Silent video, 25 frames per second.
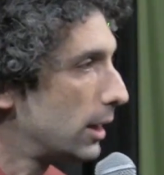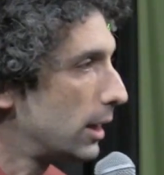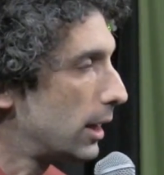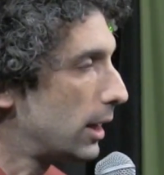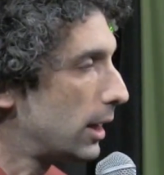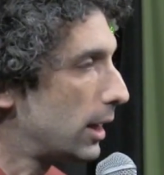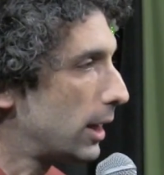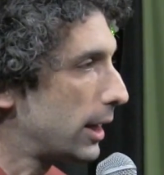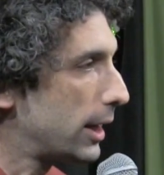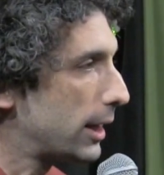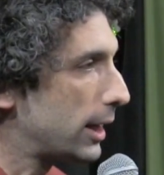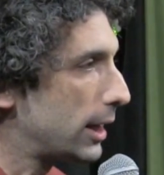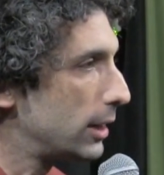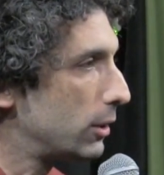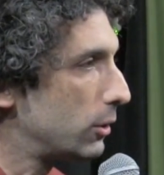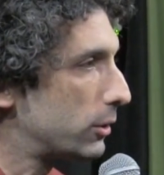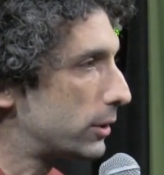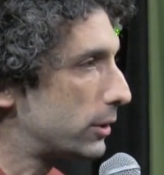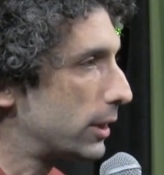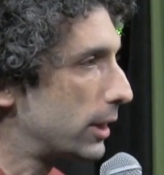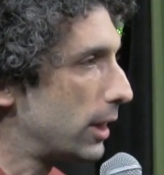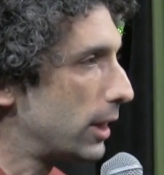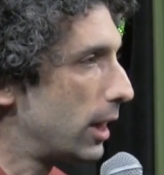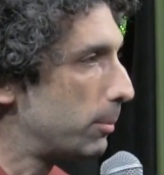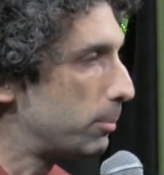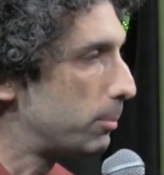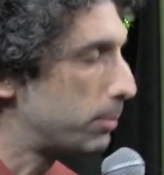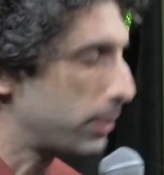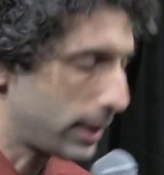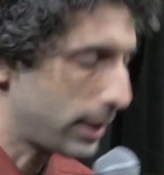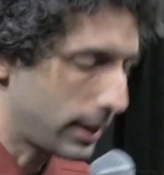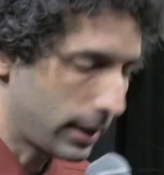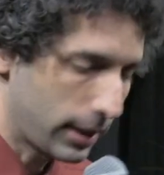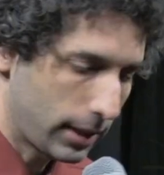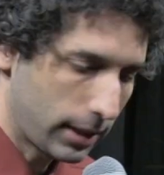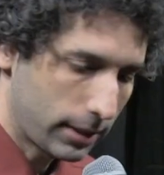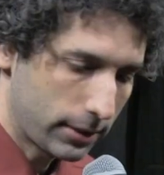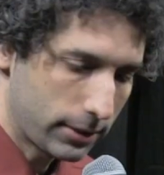And I looked it up
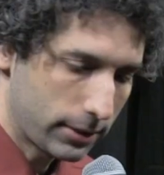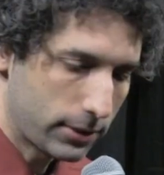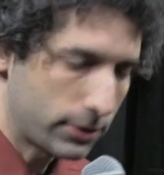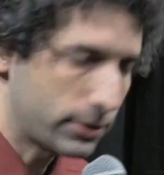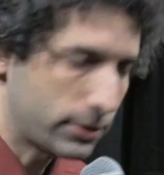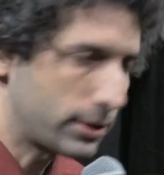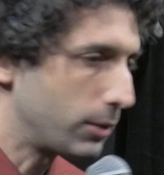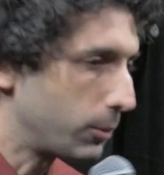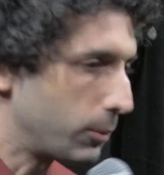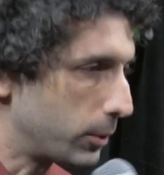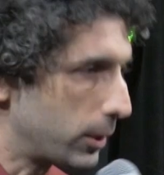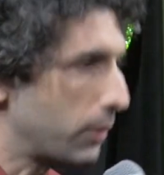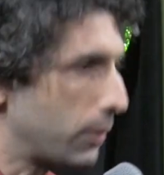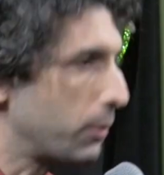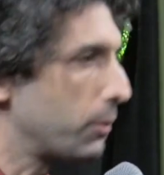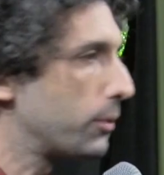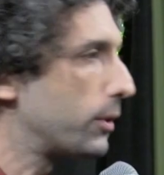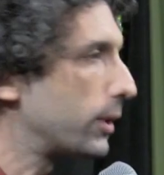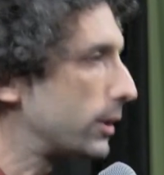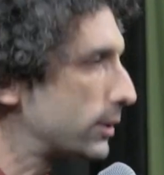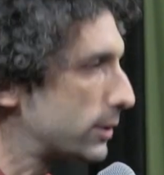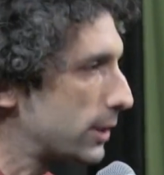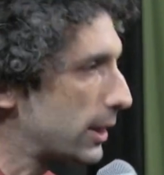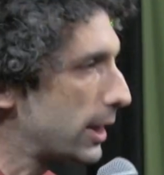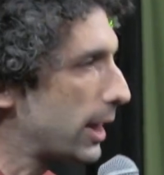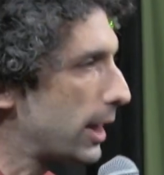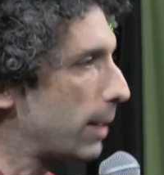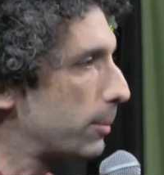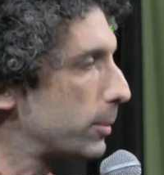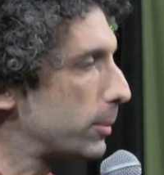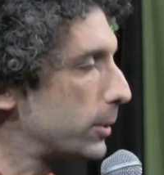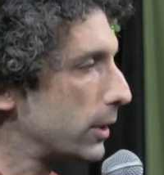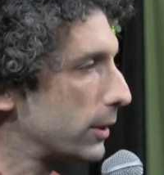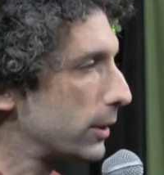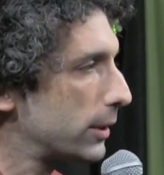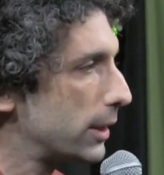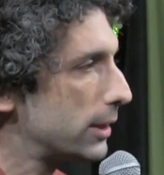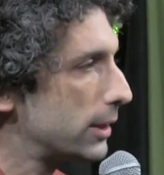to see what other things had
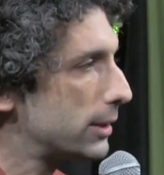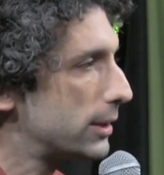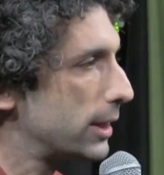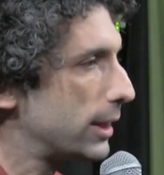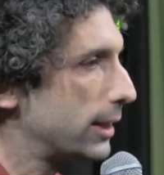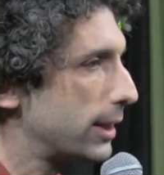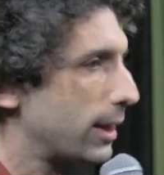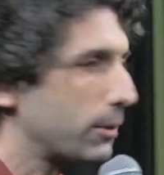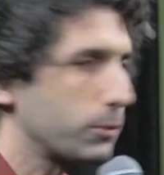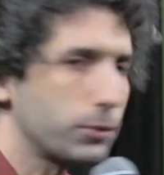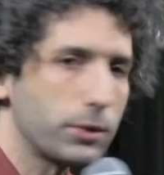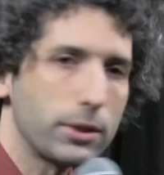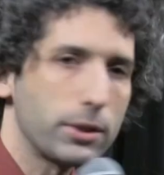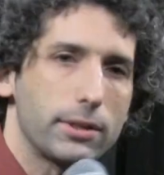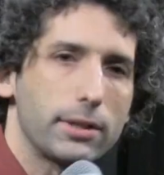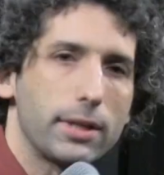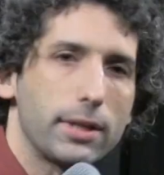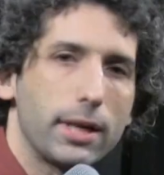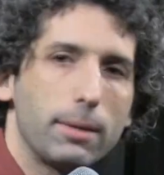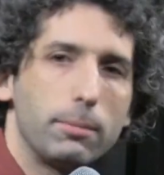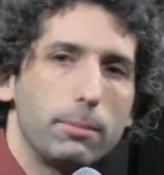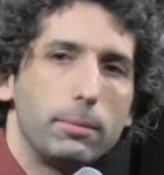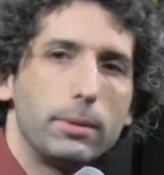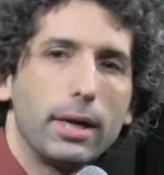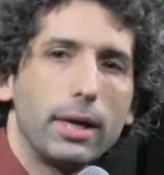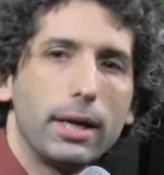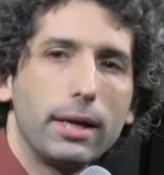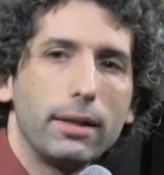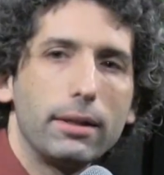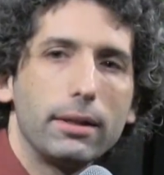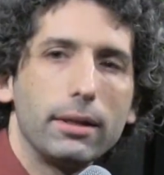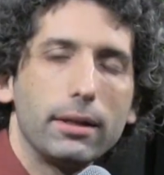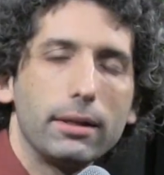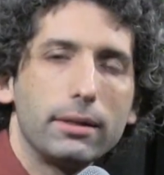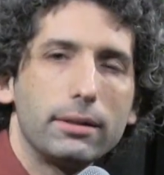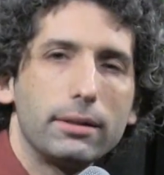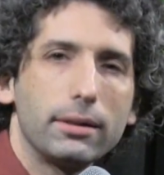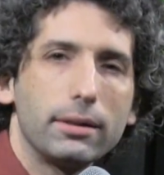happened on that day. That was the same day
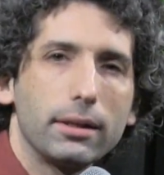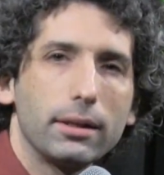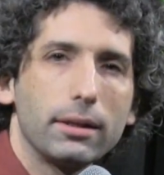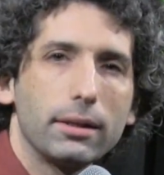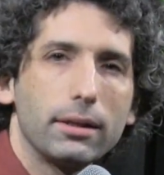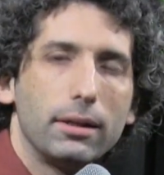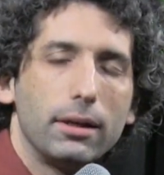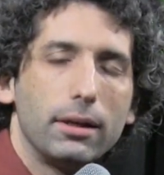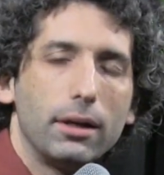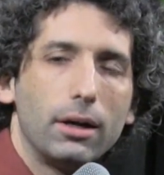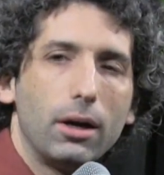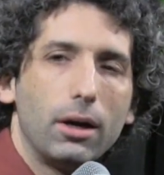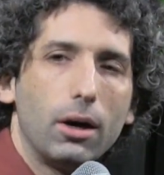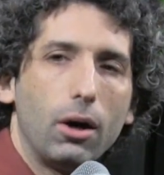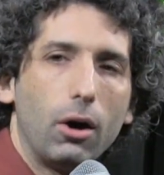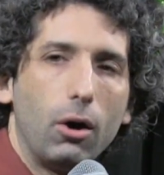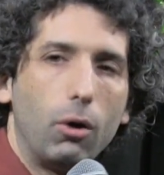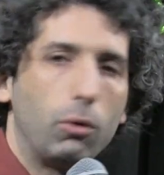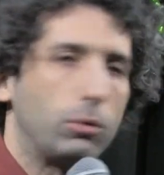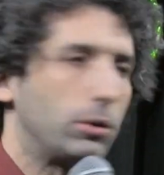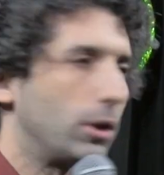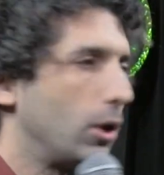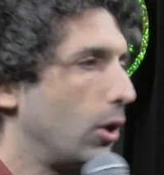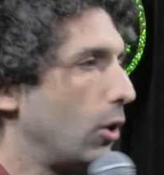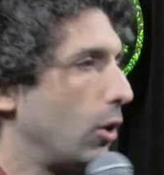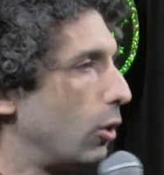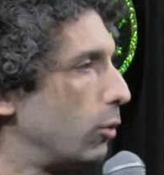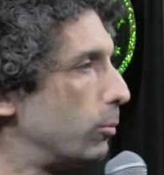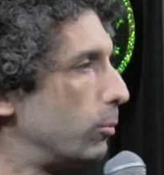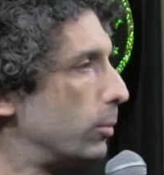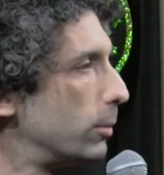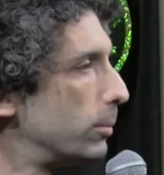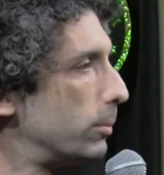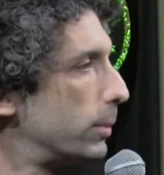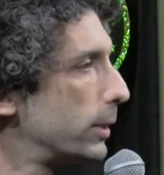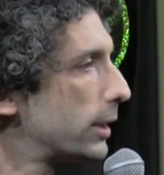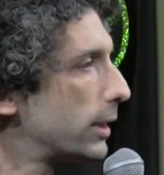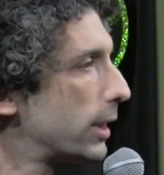that
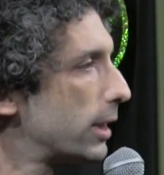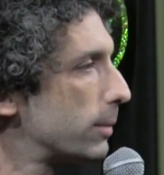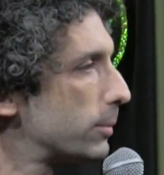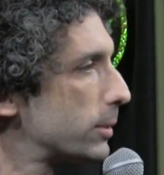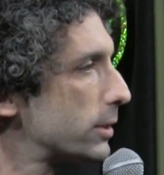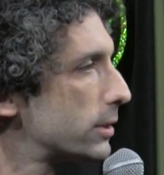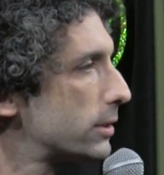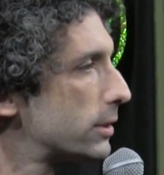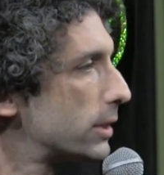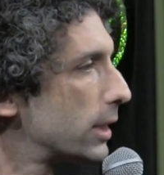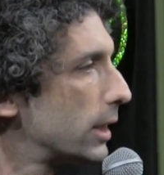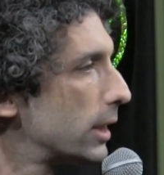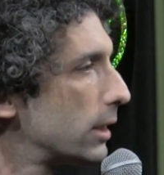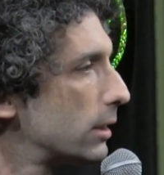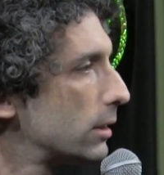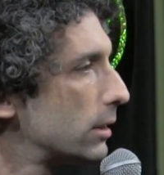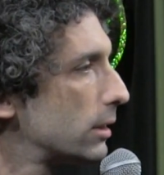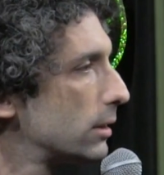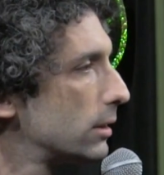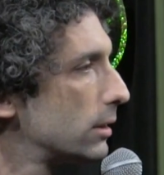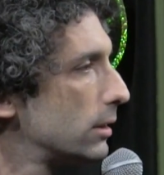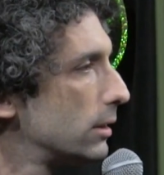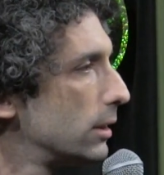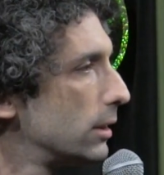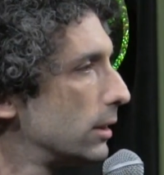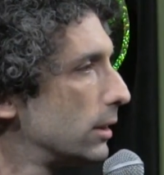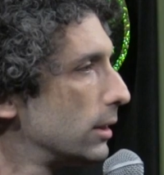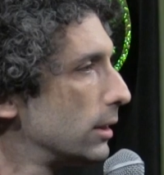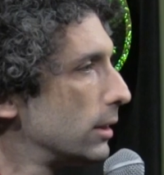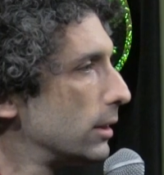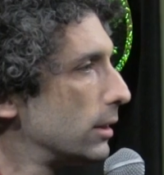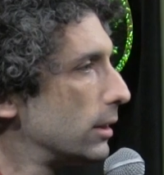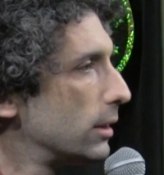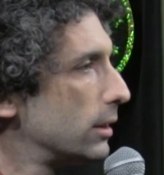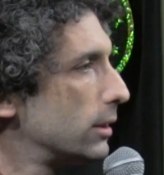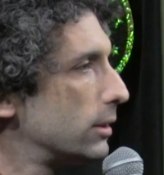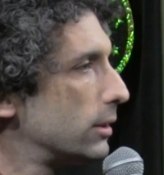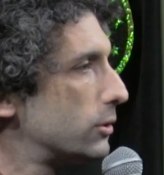Oklahoma became a state.
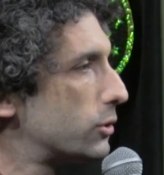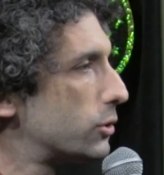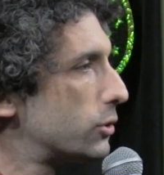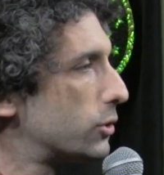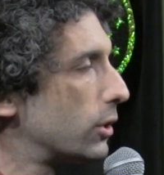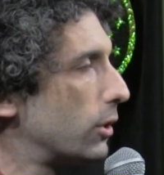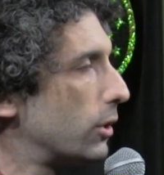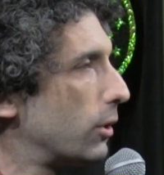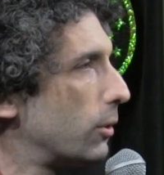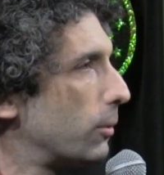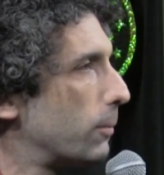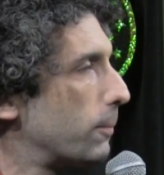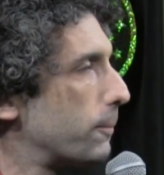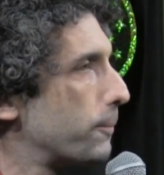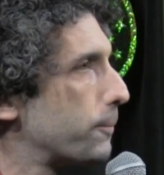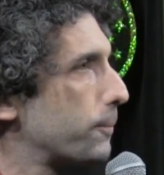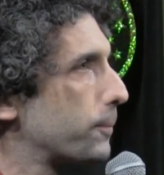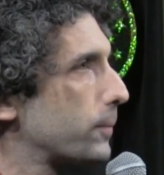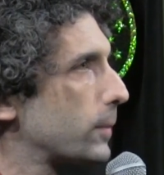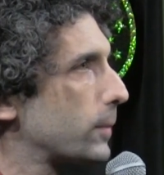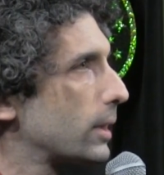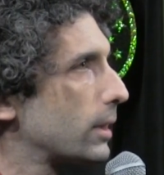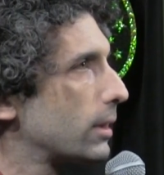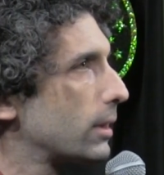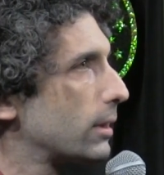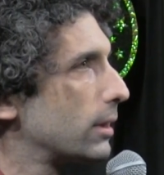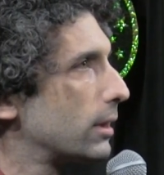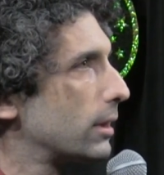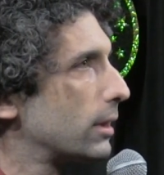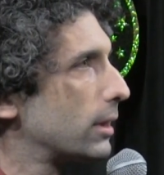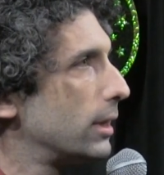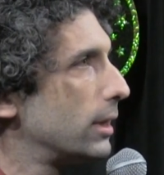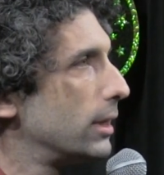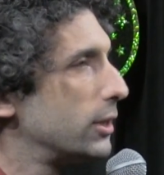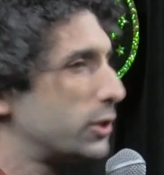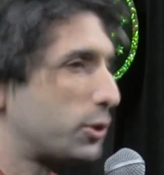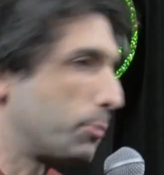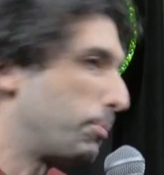So
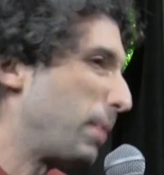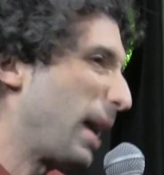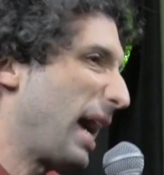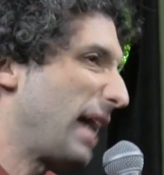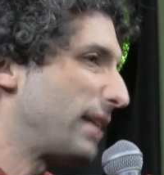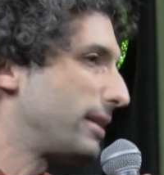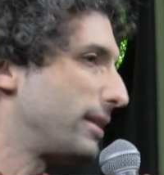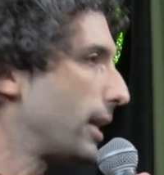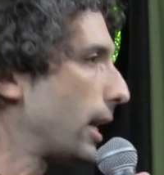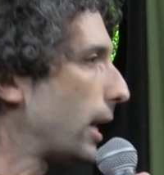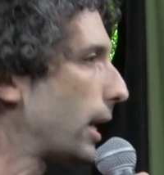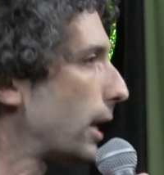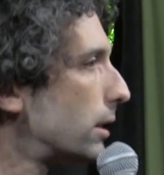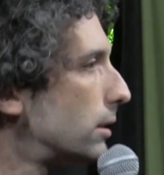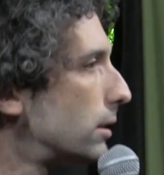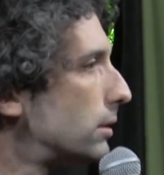it's a bad day.